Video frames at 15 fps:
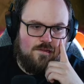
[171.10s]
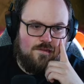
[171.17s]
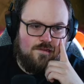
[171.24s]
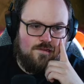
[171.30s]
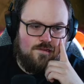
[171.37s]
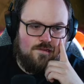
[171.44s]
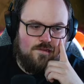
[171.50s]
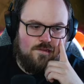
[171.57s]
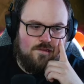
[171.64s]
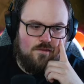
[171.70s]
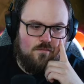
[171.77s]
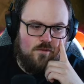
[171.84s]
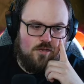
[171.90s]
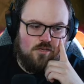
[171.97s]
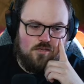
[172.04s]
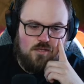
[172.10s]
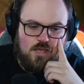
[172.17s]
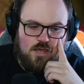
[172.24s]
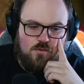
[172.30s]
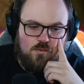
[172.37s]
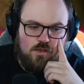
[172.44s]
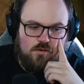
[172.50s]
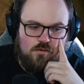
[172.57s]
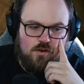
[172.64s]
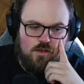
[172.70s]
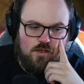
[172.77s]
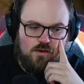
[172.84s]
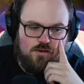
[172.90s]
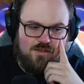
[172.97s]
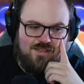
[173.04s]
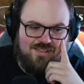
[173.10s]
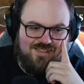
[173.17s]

Uh we just can't win, right?